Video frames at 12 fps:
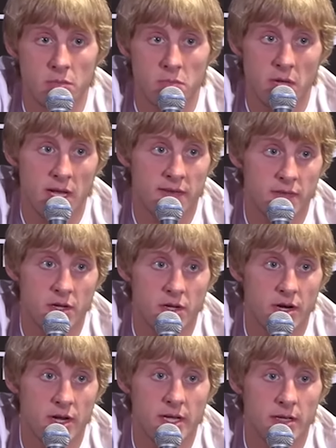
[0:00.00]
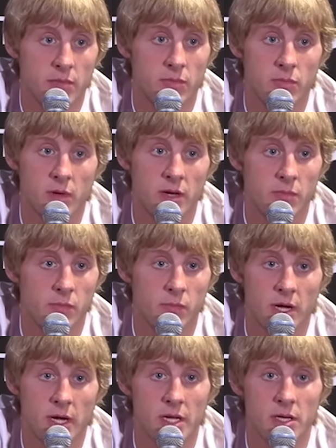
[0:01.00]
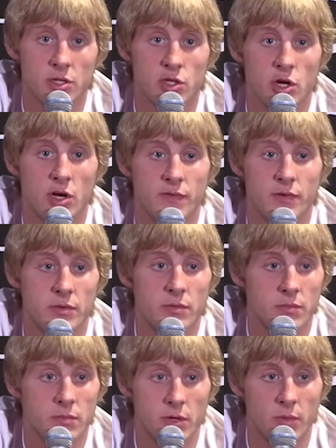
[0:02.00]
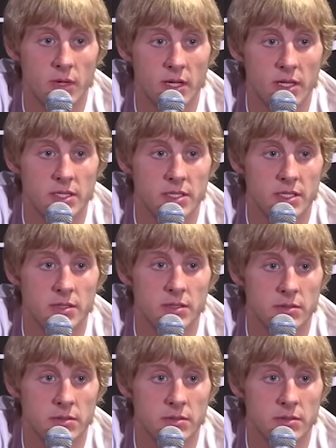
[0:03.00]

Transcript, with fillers: me have to cry when I'm carrying his coffin a week later.